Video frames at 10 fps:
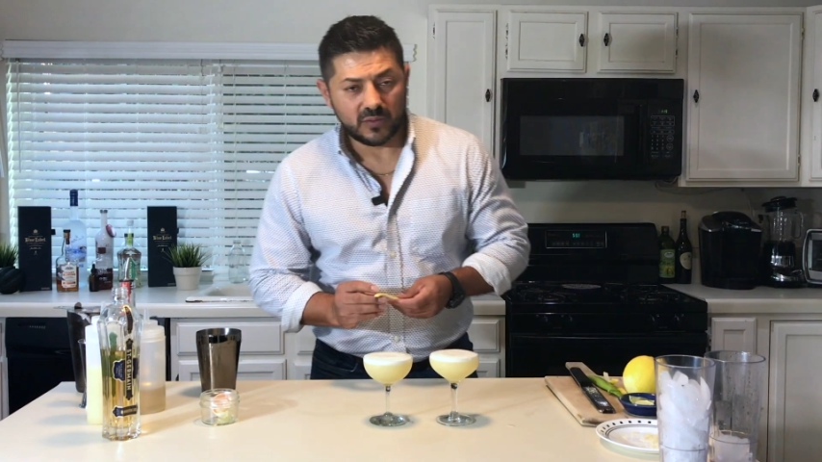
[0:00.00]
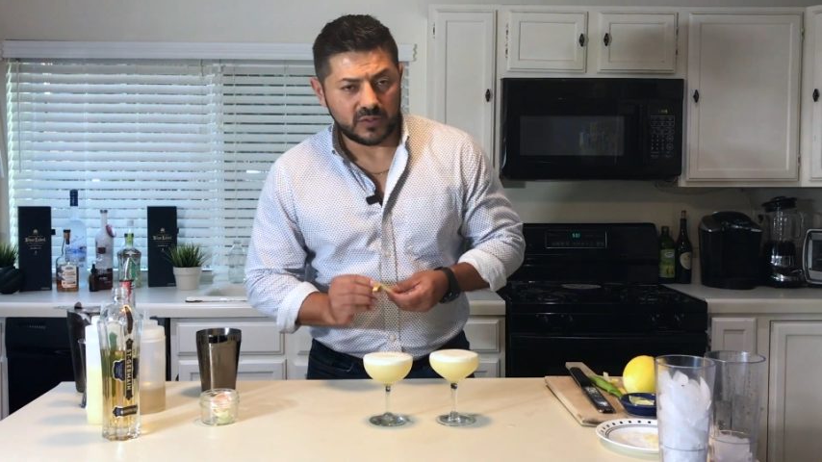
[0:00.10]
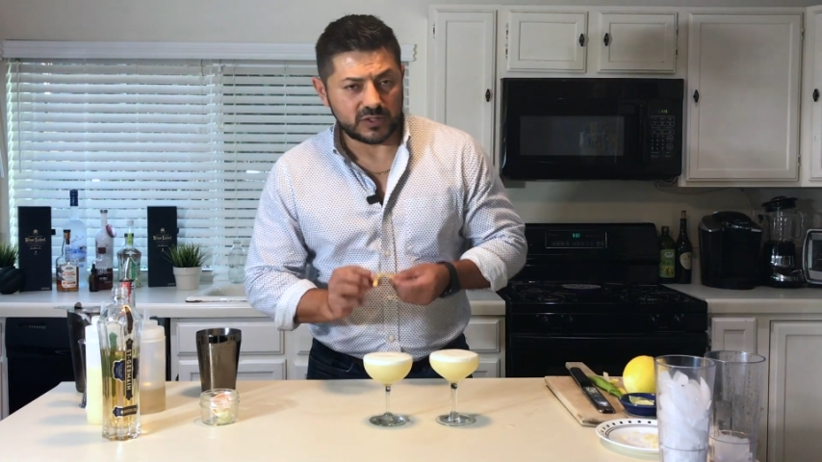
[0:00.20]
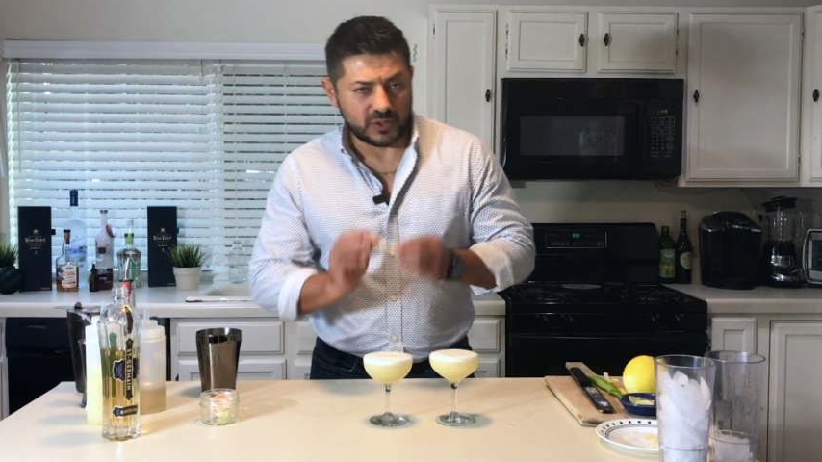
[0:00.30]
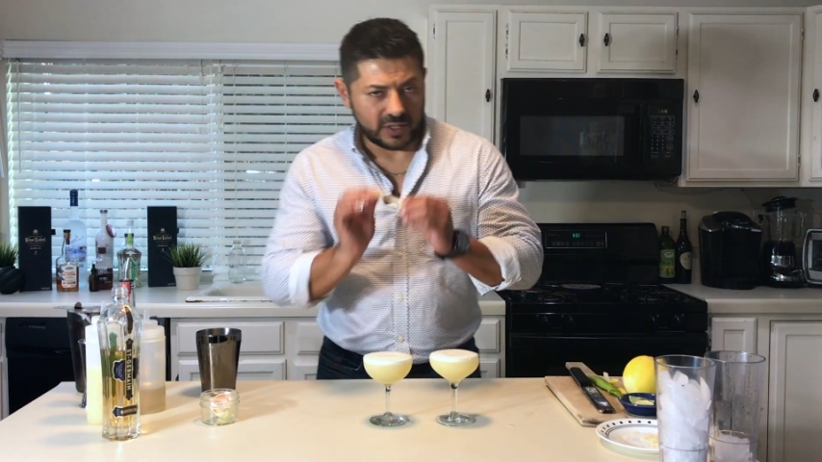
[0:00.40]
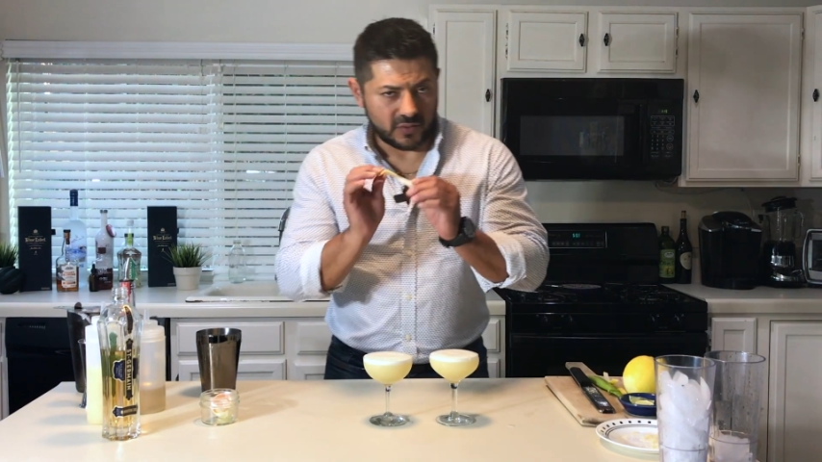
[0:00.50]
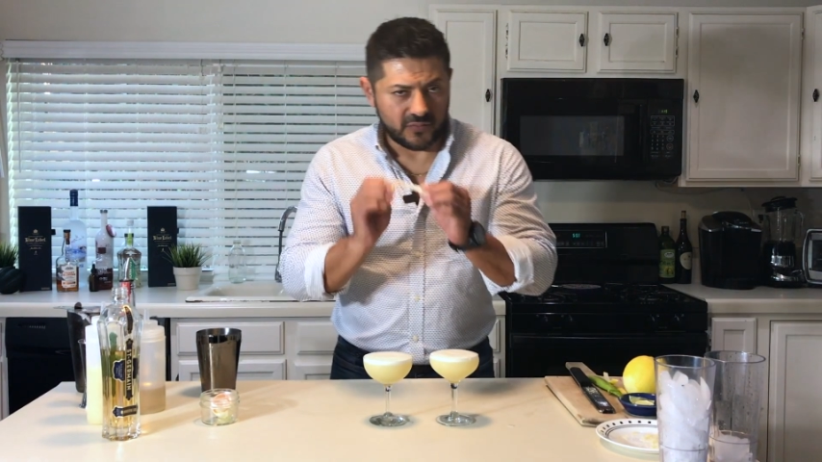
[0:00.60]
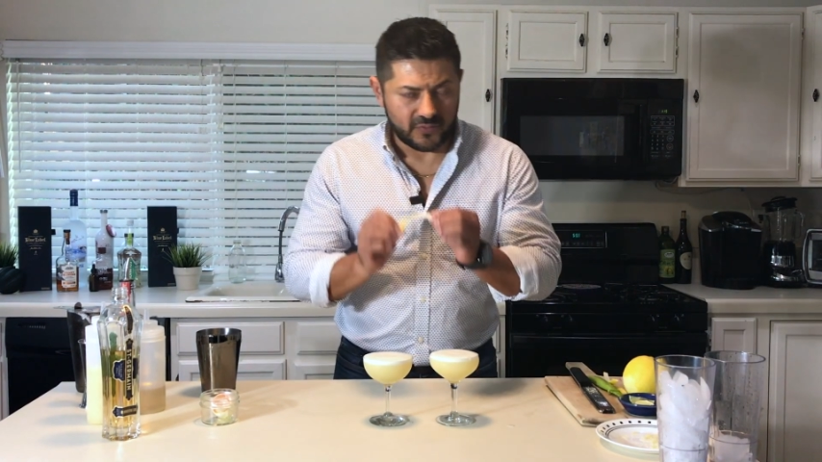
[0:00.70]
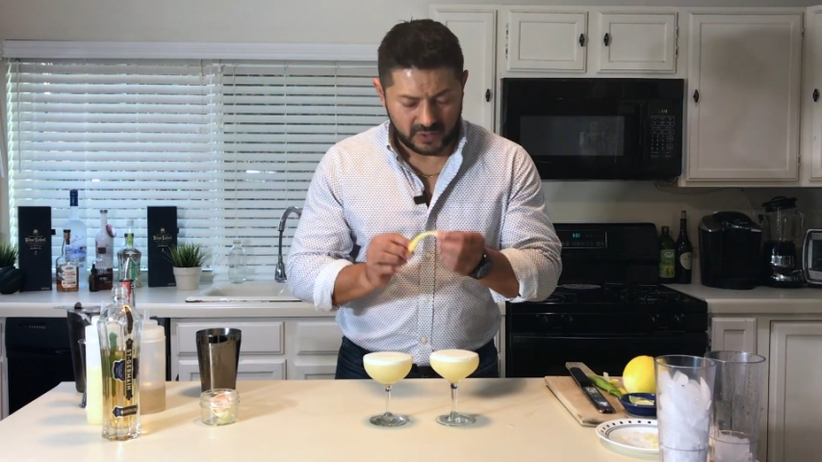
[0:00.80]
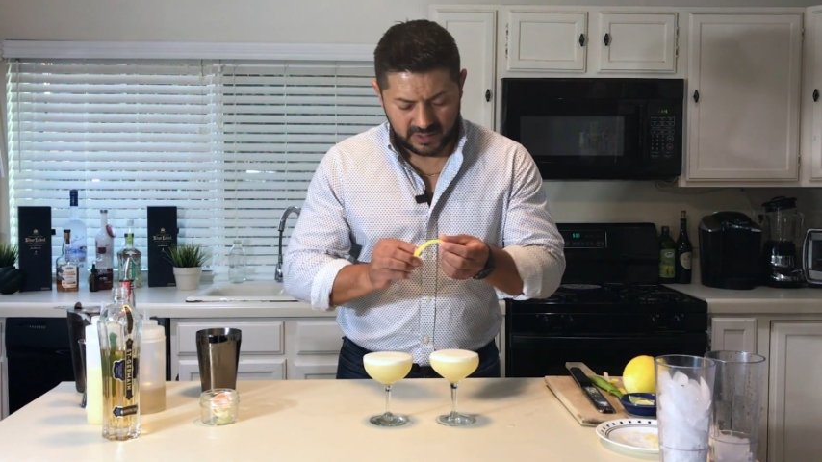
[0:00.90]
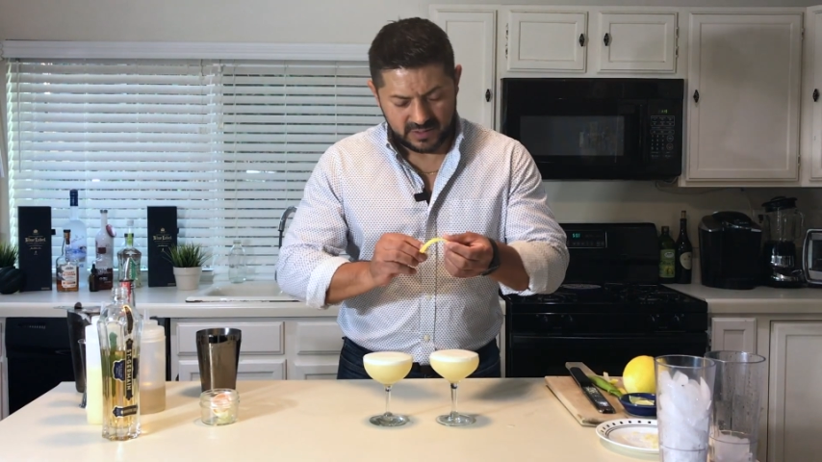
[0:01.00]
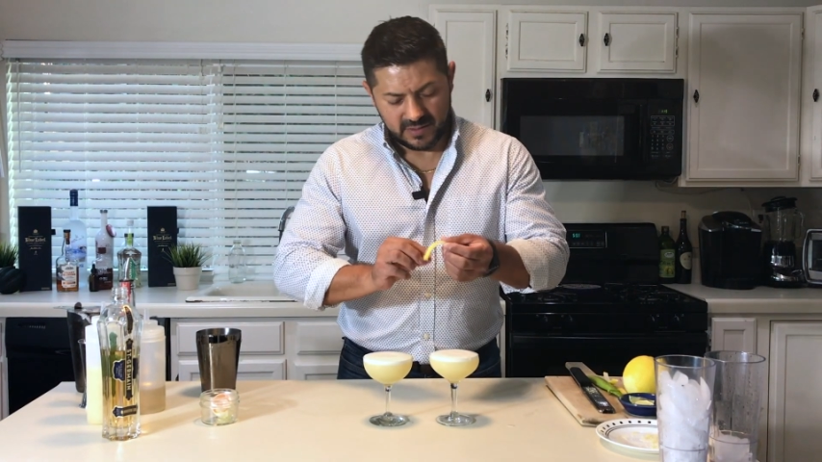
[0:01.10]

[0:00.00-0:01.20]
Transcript: you're just gonna go for